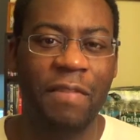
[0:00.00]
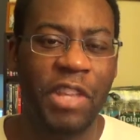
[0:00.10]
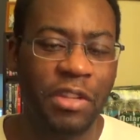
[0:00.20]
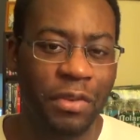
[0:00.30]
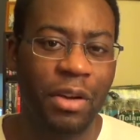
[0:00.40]

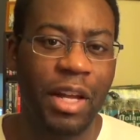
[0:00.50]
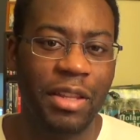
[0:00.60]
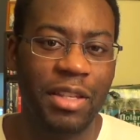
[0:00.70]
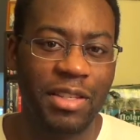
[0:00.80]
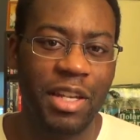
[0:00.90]
This felt like
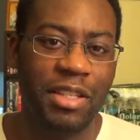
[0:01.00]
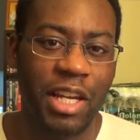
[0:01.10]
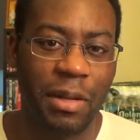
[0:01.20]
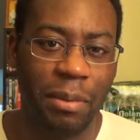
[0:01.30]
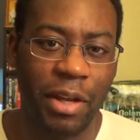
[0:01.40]
this did
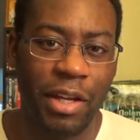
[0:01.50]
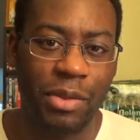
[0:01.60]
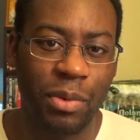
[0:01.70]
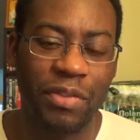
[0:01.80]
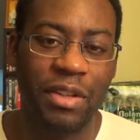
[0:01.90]
take
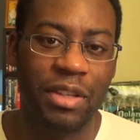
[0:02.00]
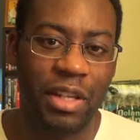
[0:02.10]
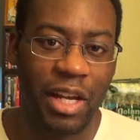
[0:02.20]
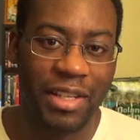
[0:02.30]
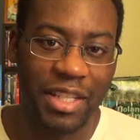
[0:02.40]
place within
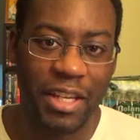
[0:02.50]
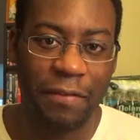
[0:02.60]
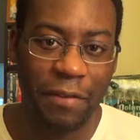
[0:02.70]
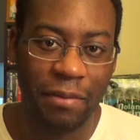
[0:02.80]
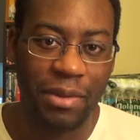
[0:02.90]
the
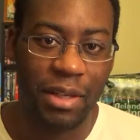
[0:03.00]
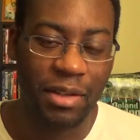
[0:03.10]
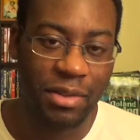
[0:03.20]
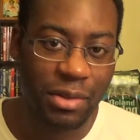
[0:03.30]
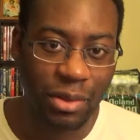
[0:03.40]

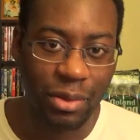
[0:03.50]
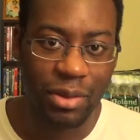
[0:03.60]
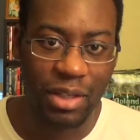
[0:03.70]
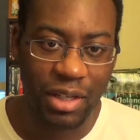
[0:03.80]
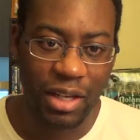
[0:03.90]
1950s to
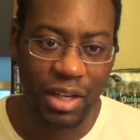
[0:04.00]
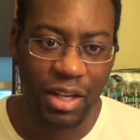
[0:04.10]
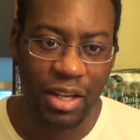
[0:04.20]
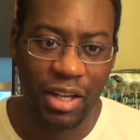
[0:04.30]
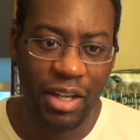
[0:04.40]
the
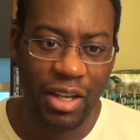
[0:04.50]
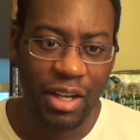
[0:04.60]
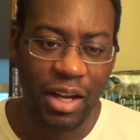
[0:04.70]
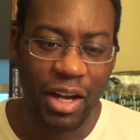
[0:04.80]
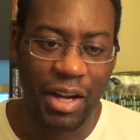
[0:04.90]

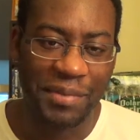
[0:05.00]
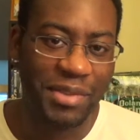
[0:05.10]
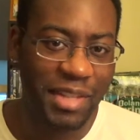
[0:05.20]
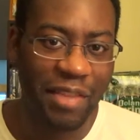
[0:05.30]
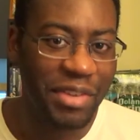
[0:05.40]

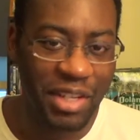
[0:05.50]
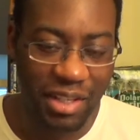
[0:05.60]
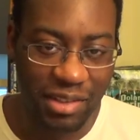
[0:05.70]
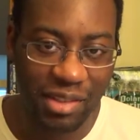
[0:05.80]
70s.